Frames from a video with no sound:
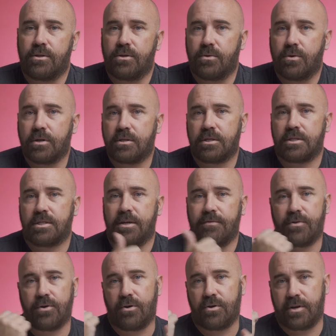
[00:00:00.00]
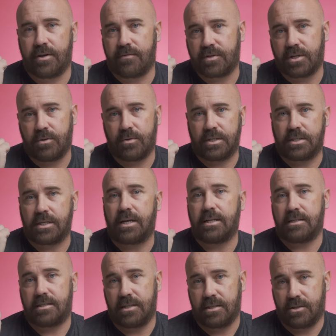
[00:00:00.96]
the door to see if you're old enough to go
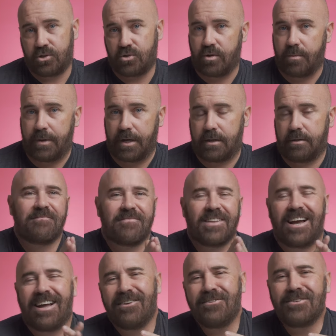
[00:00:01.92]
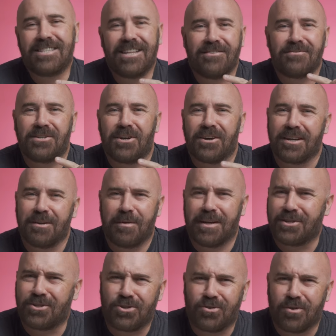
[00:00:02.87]
inside and see the stripping. I always love talking
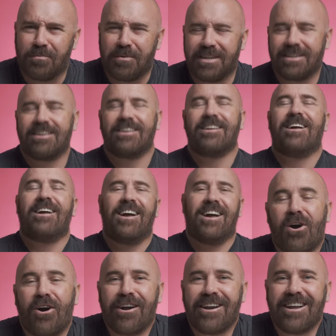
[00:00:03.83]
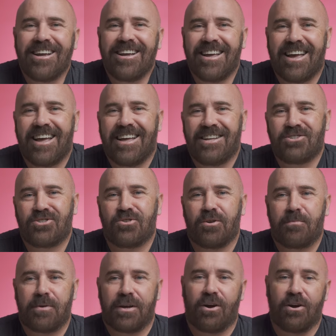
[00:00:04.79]
about stripping. Carding and
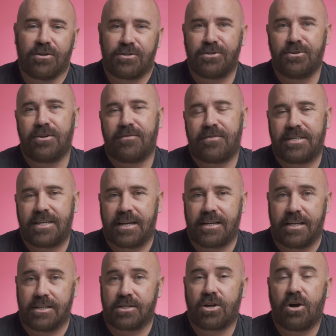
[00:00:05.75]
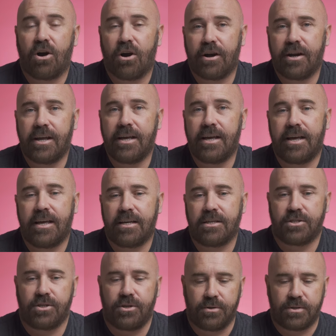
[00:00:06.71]
stripping are two different techniques. Carding
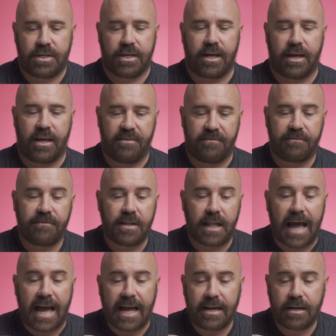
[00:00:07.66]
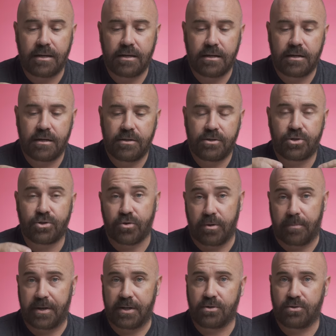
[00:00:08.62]
is using a flat
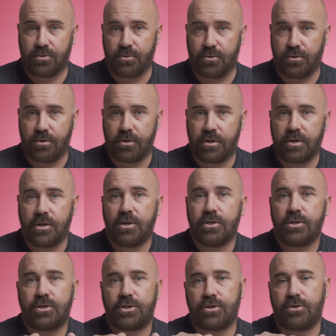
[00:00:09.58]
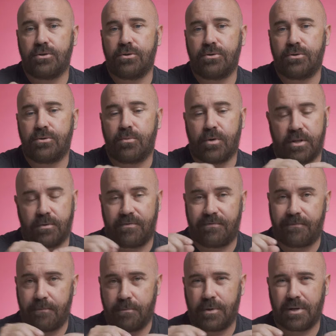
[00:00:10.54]
stripping tool
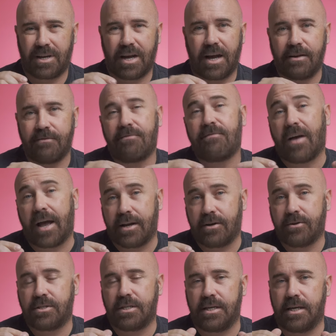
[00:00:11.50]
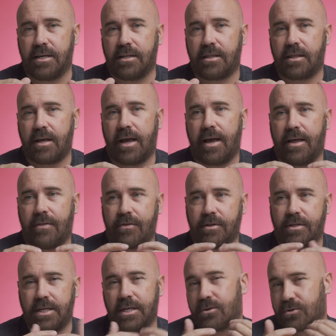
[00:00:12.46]
with kind of finer teeth,
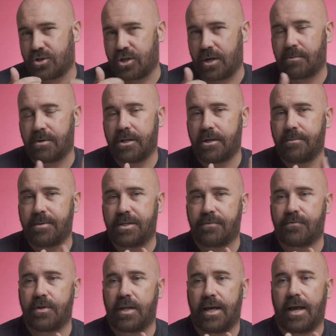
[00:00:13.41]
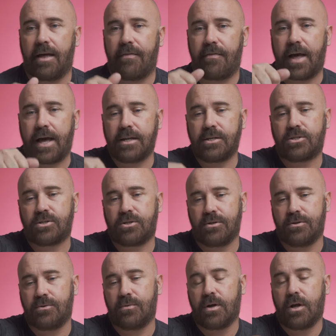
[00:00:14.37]
and the teeth are shaped a little bit differently, and that is
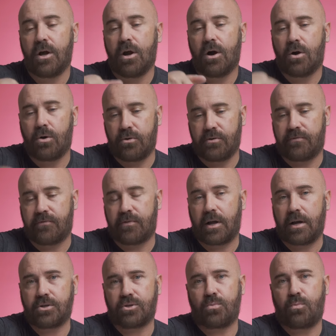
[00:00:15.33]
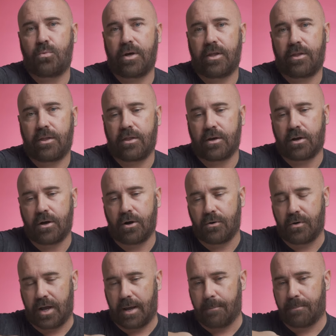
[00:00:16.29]
to hold flush with the
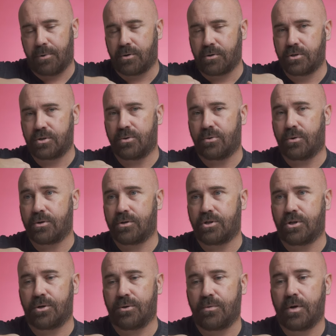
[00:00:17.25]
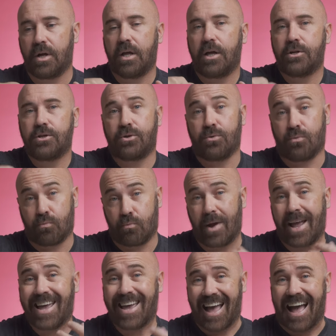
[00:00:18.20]
coat and pull towards you to
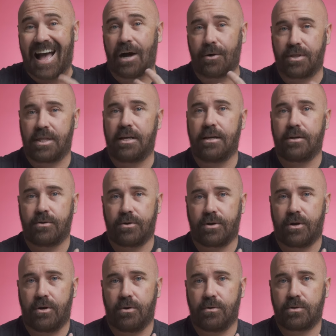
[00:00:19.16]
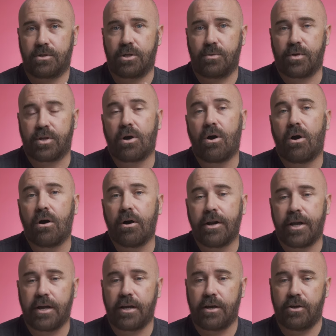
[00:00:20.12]
rake out the undercoat. So with
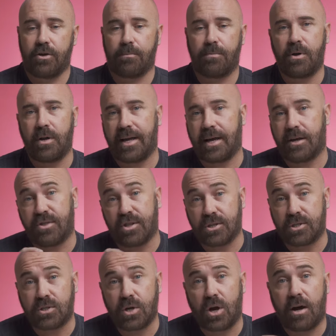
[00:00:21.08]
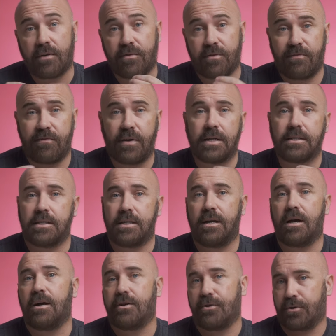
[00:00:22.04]
carding, you're pulling out the soft,
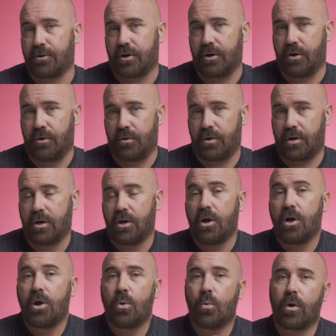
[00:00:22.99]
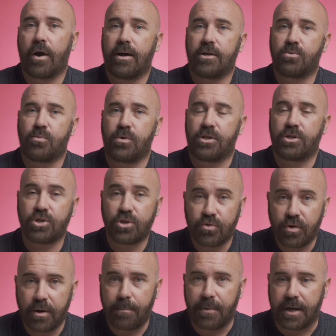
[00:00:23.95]
fuzzy undercoat. Whereas with
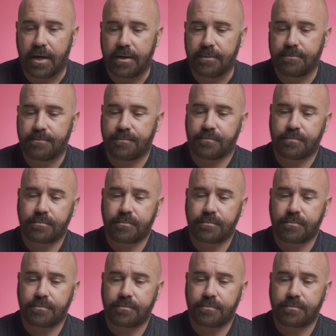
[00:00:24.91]
stripping,